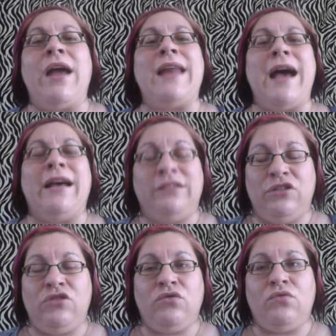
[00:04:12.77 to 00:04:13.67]
And as
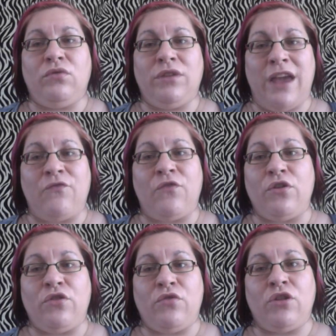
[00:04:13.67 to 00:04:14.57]
you get
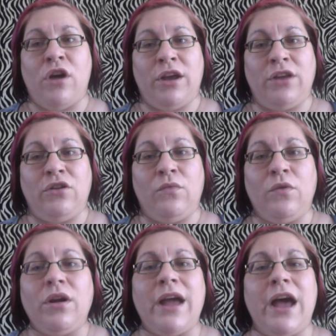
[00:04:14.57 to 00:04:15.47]
further along in your
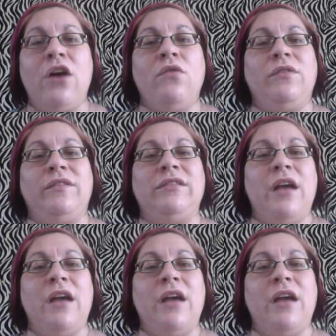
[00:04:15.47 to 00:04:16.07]
workouts,